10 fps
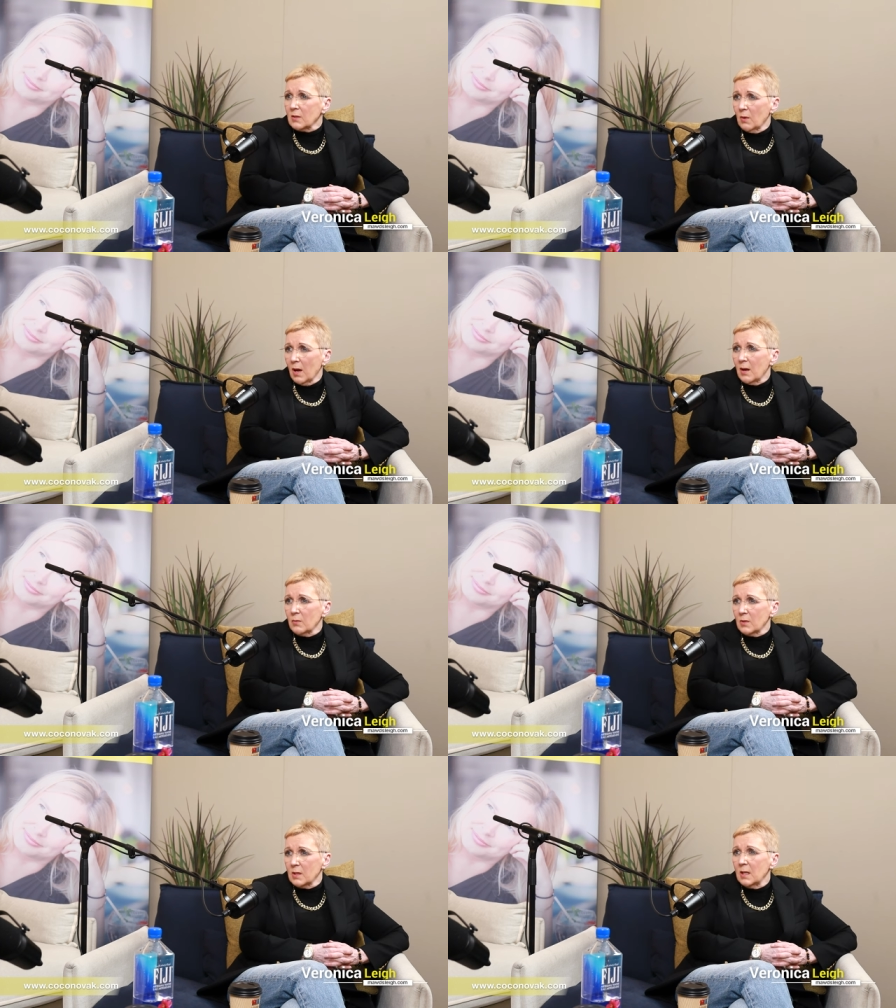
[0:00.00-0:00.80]
right. What I
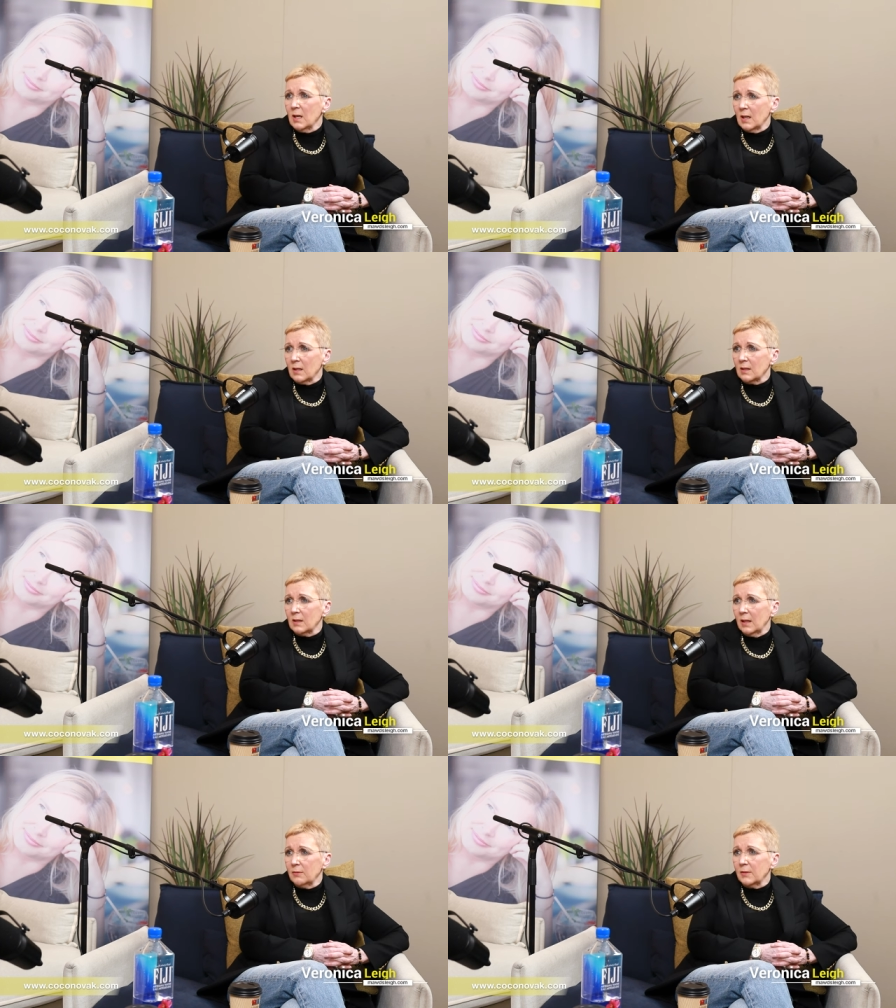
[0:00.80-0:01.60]
would say. I had
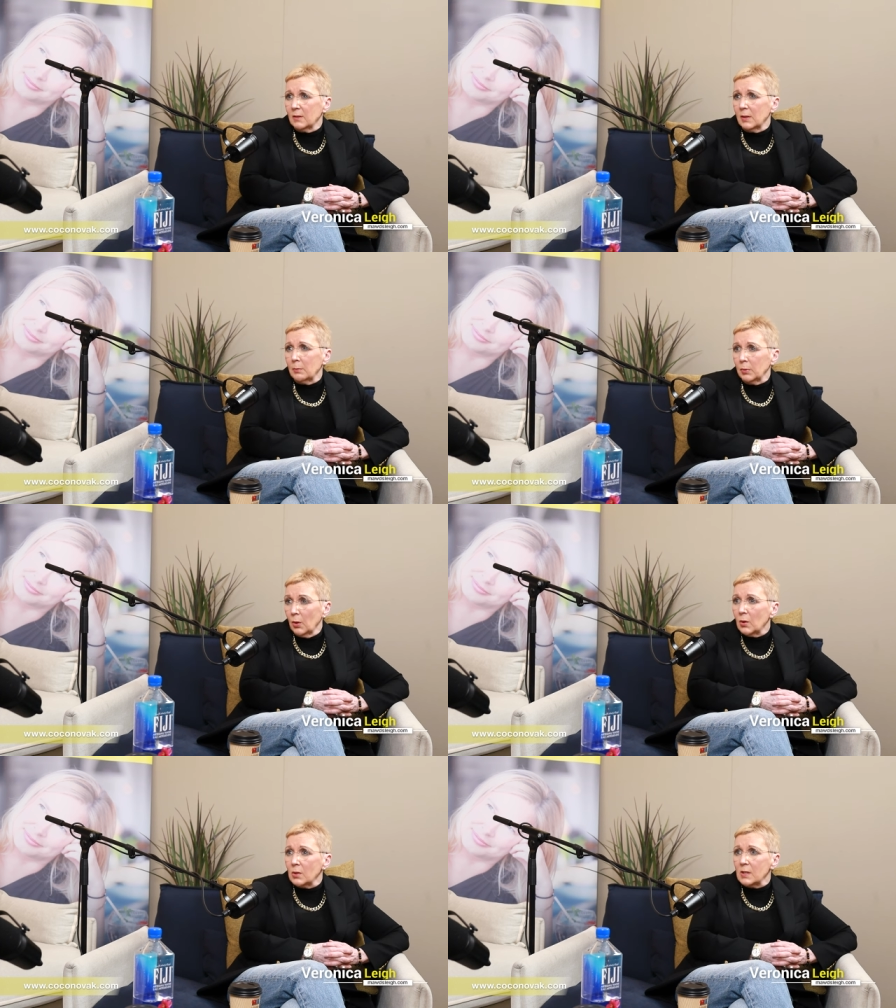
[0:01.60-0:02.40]
definitely
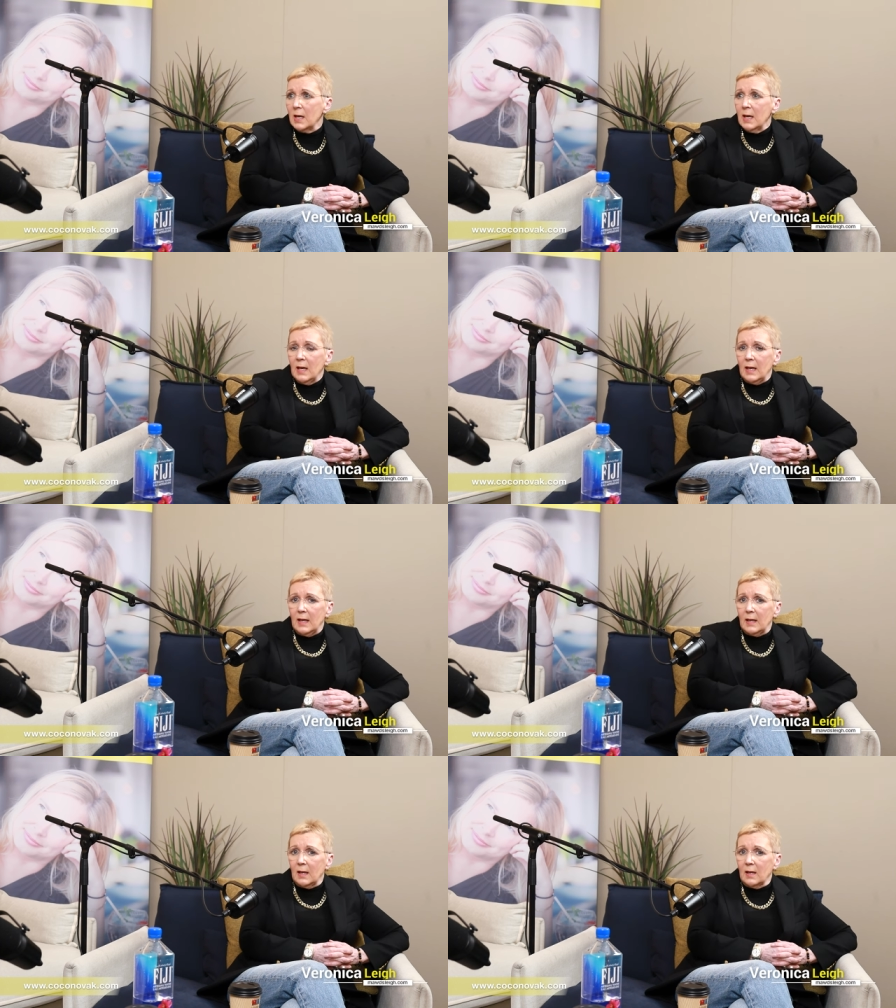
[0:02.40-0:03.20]
blocks,
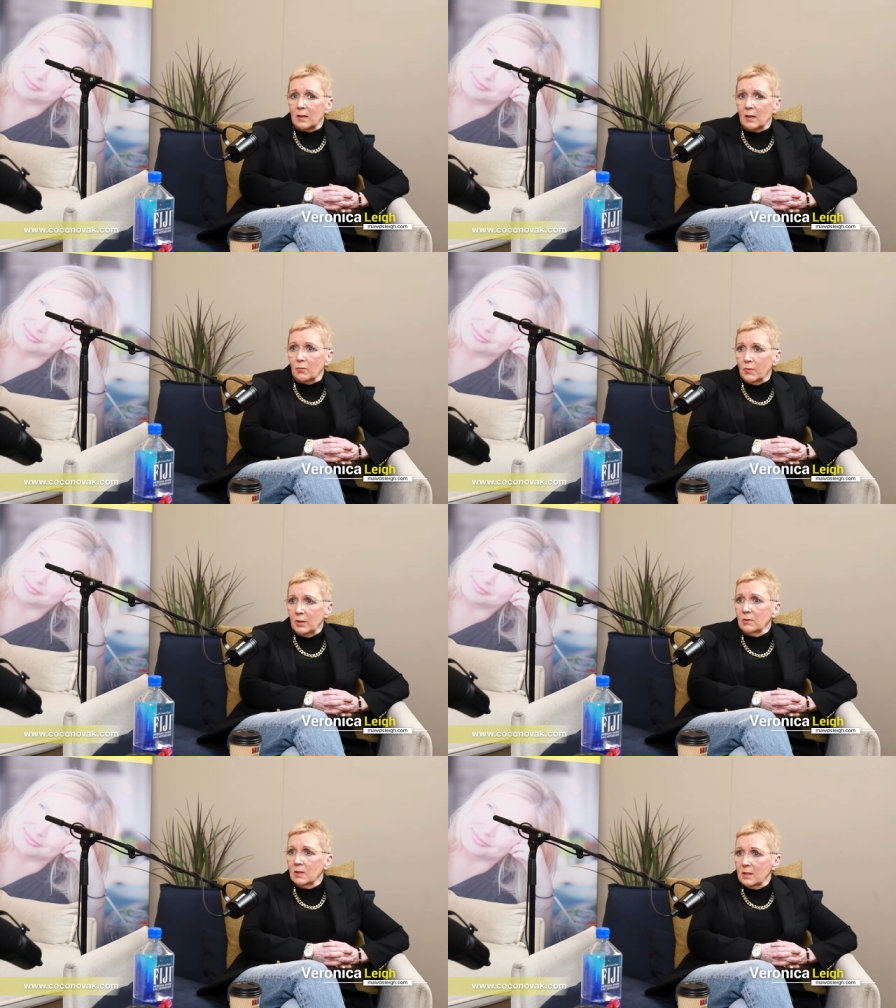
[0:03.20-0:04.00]
and I had a
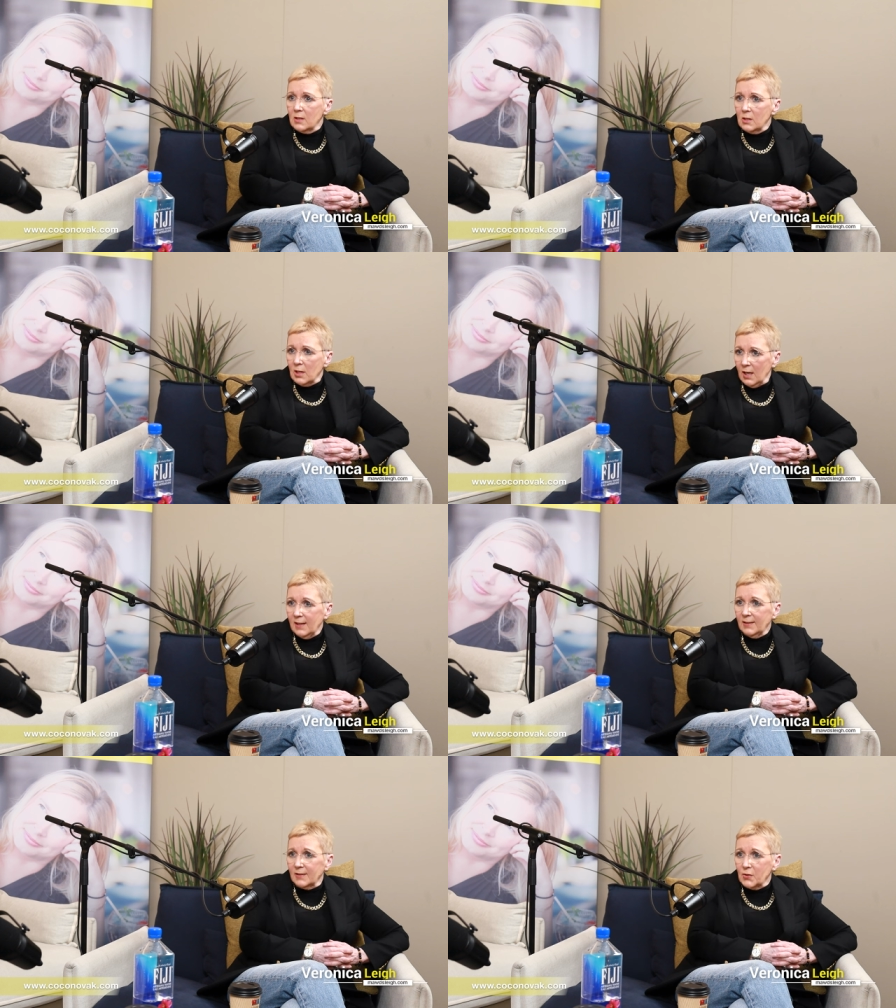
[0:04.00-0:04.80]
real
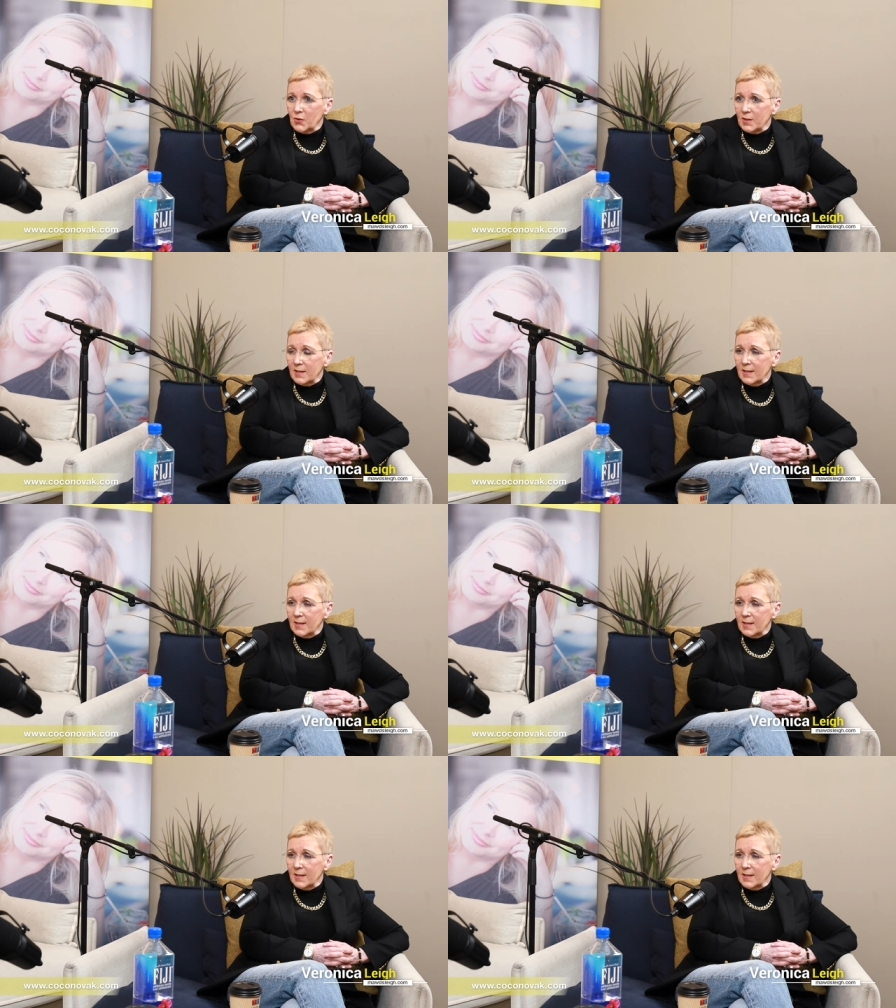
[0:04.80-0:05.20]
challenge